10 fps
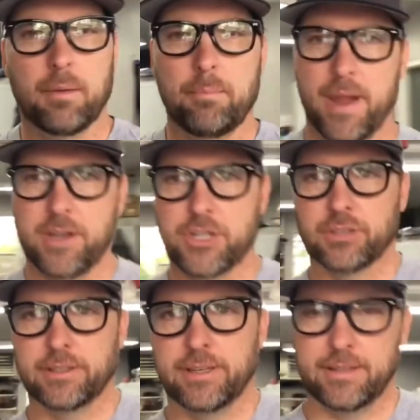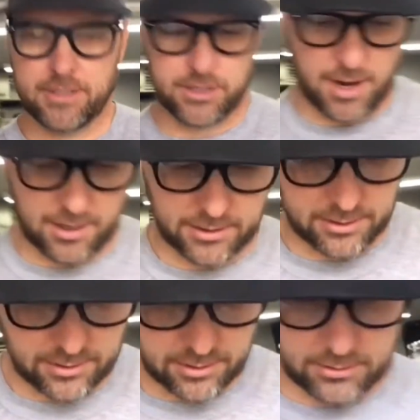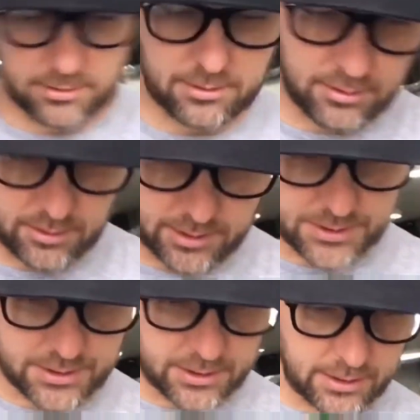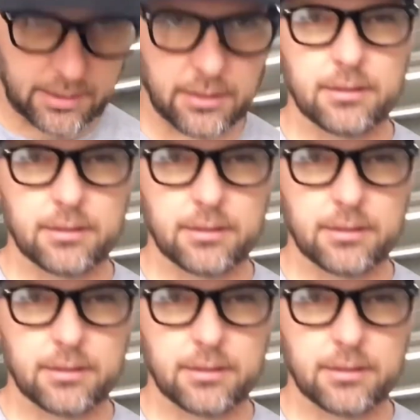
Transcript: majorly distracted yesterday